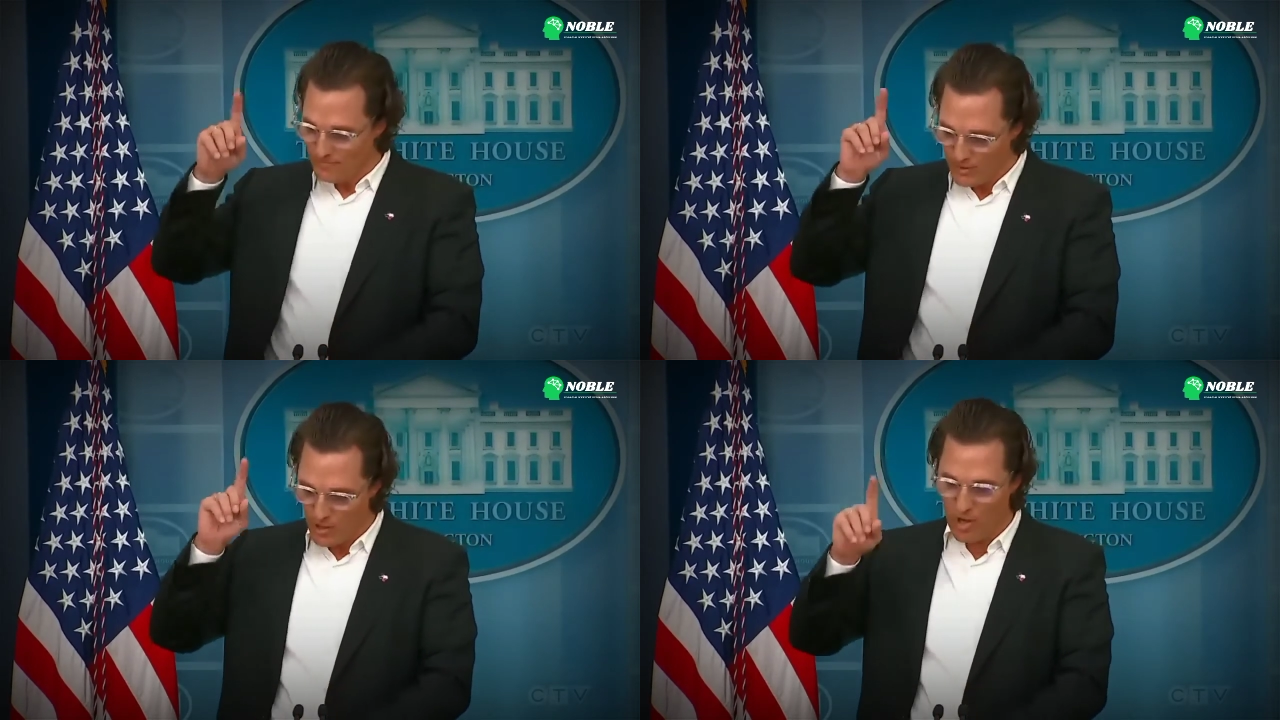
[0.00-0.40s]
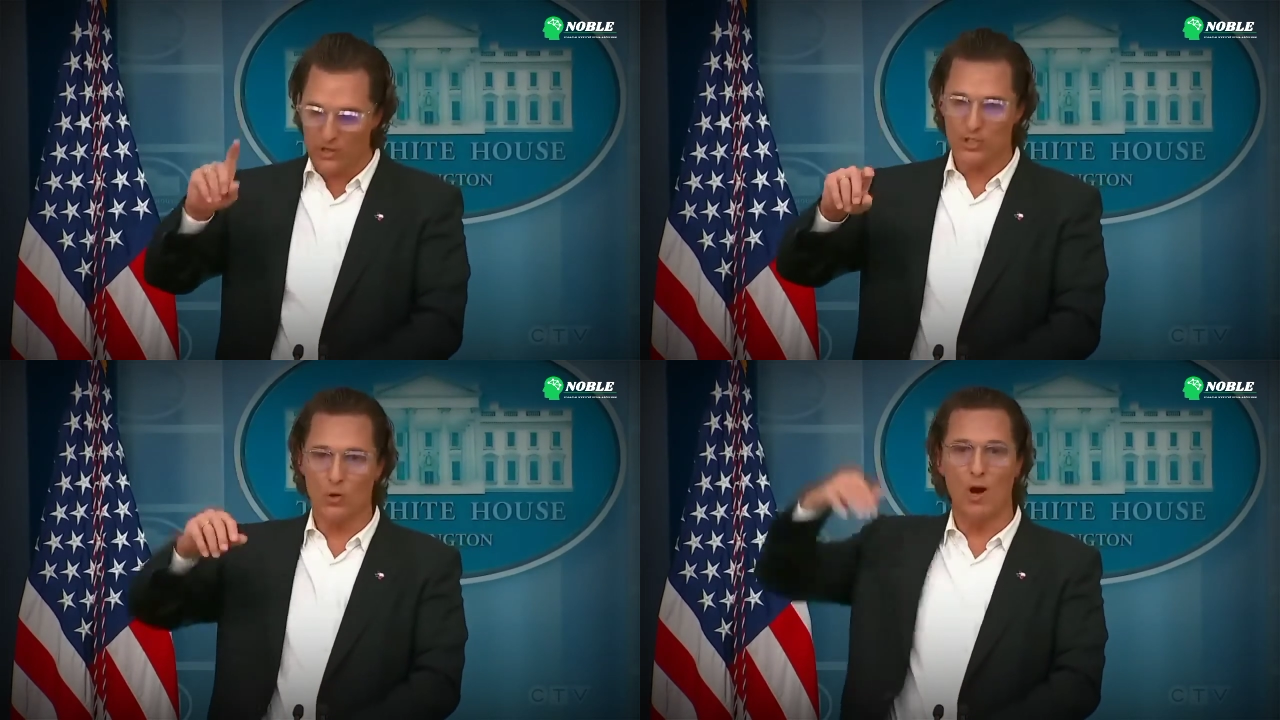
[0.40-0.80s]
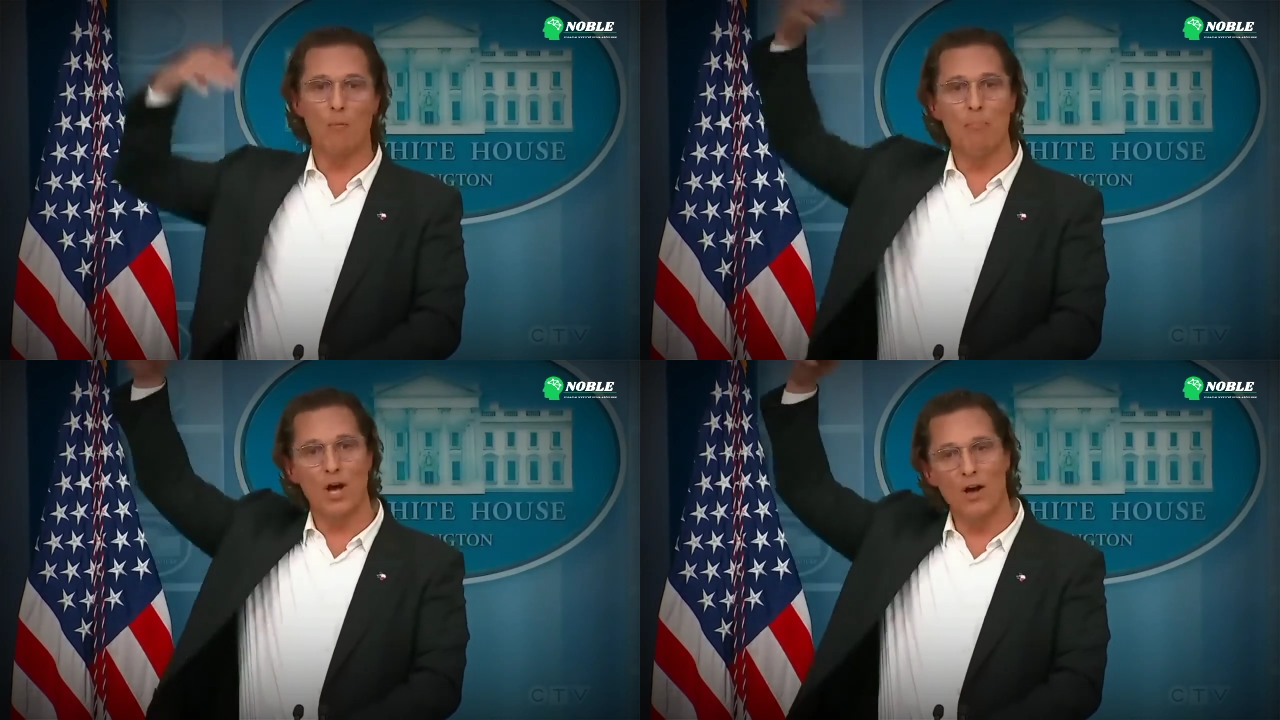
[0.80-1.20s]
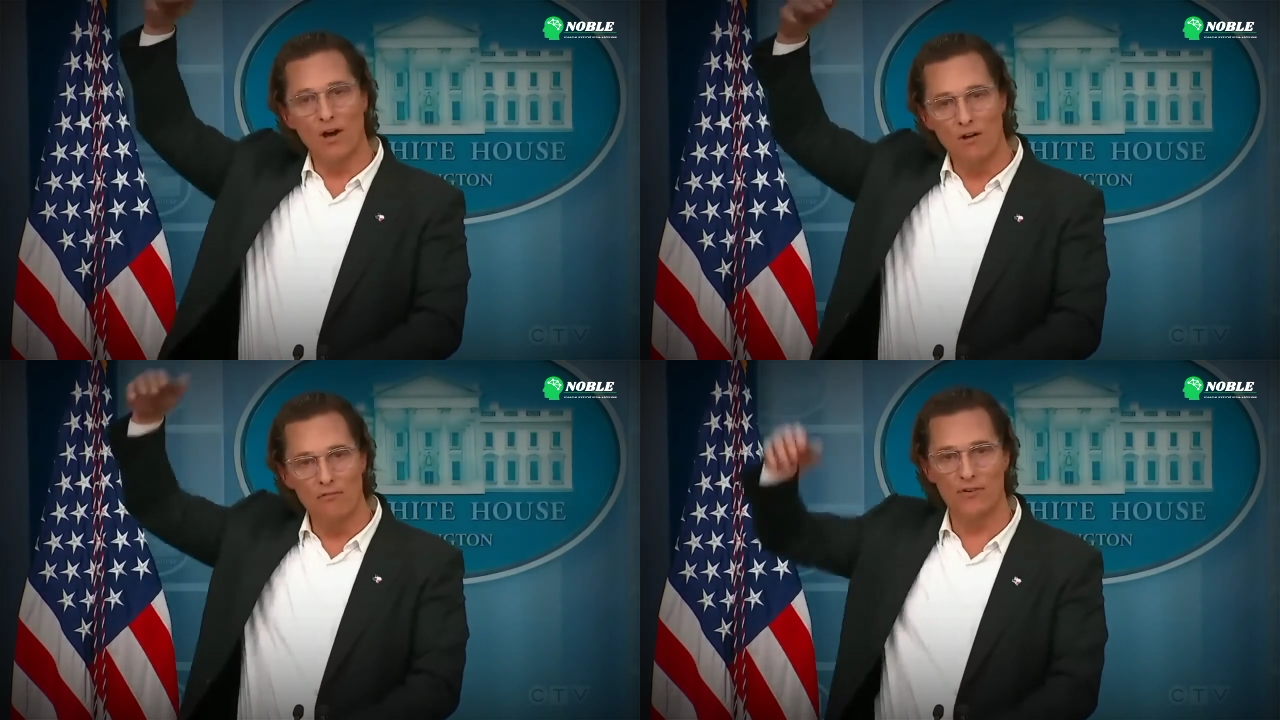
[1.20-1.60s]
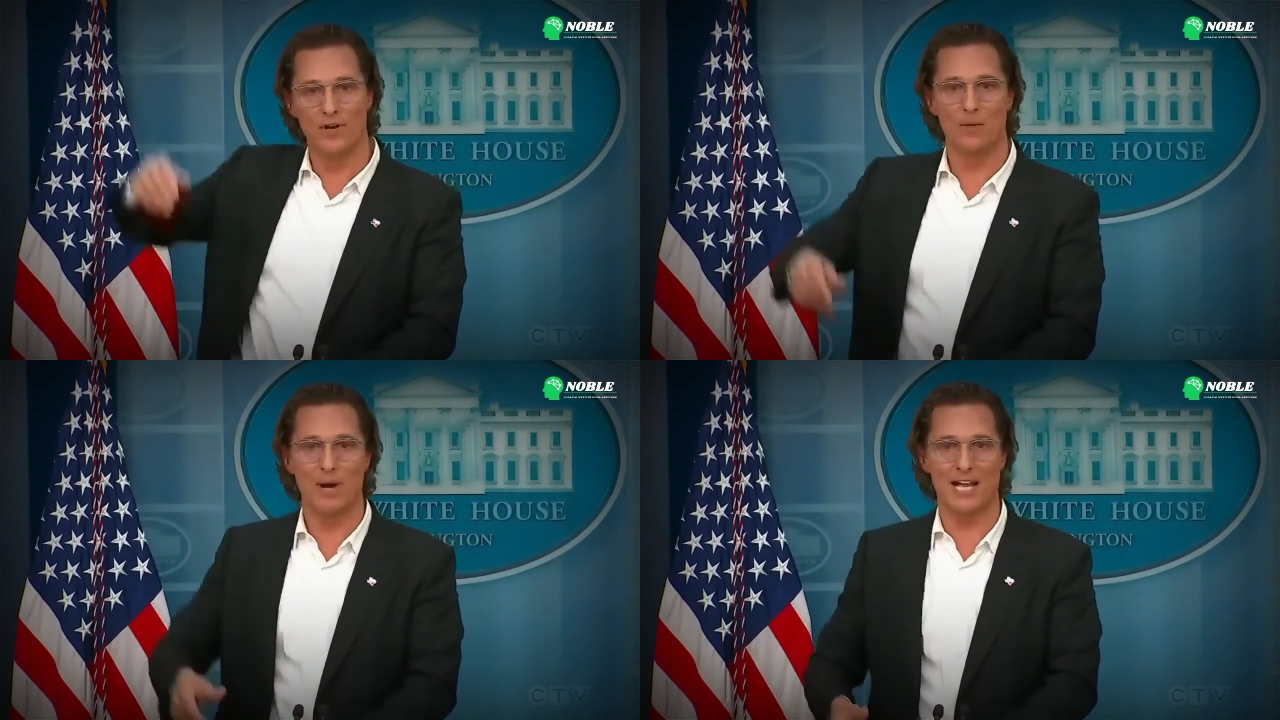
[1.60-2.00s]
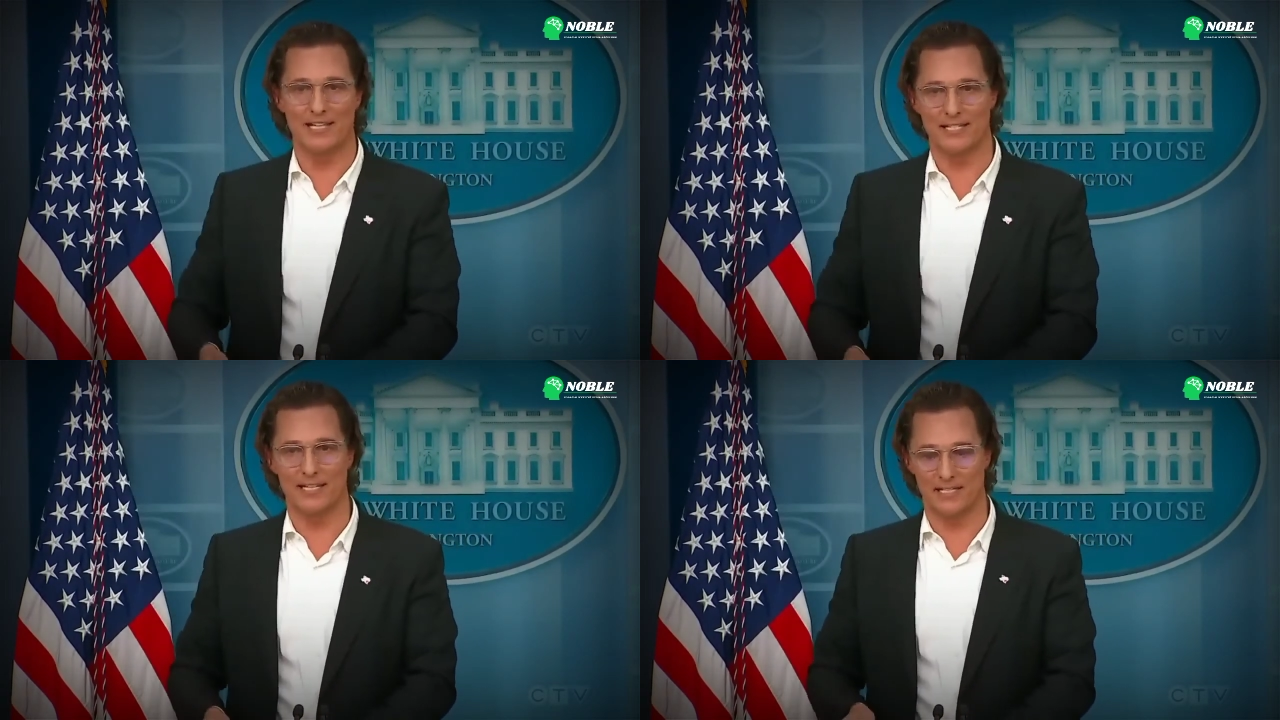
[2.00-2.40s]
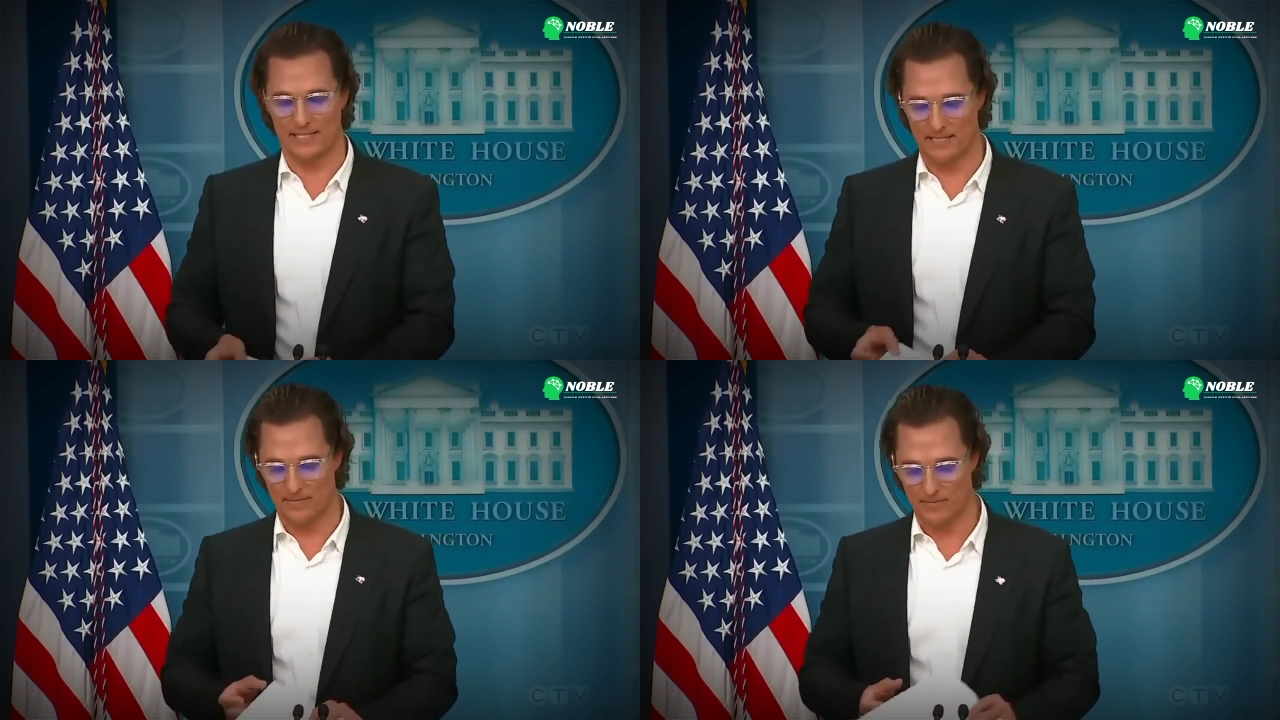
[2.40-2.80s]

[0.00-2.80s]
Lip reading: but also above politics.